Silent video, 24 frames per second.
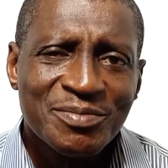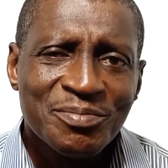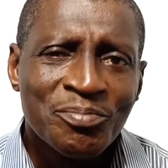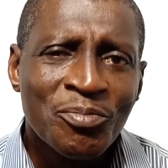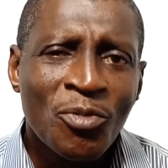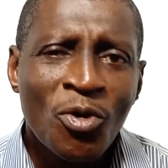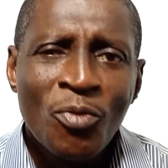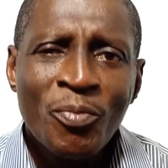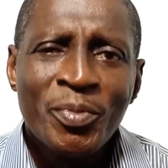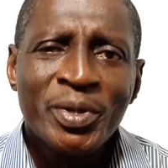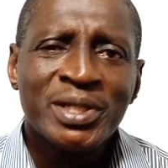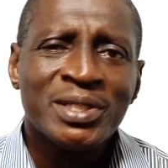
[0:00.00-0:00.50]

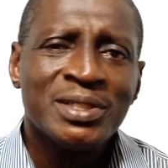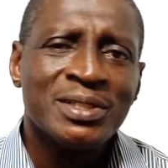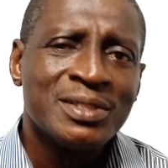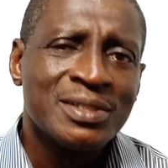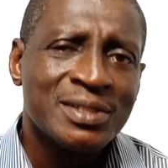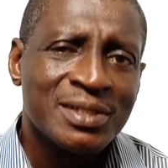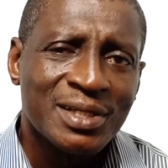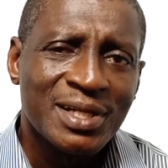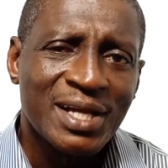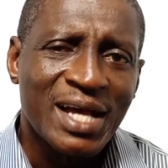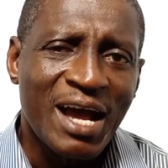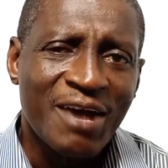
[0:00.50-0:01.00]

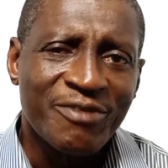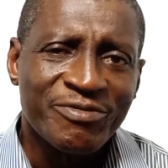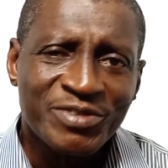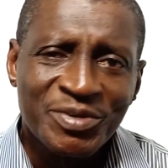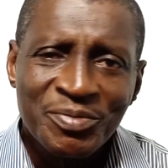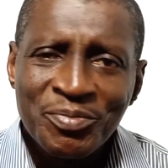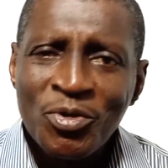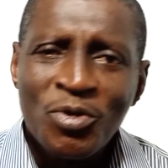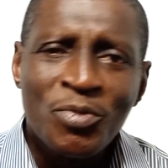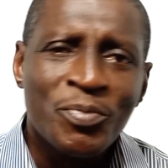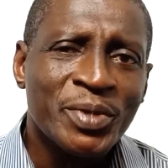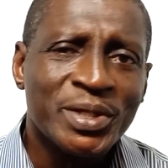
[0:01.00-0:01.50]
moment after
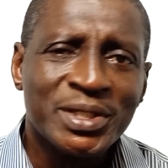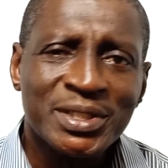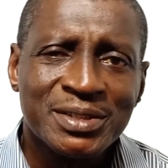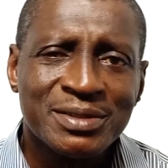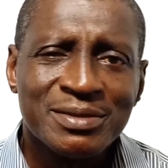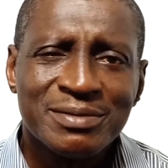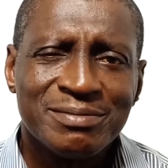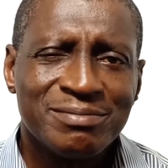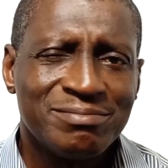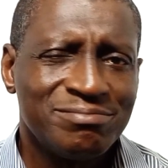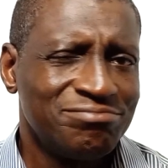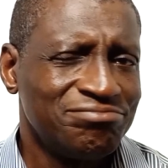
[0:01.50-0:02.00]

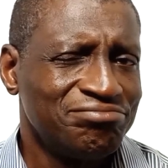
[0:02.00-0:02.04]
moment,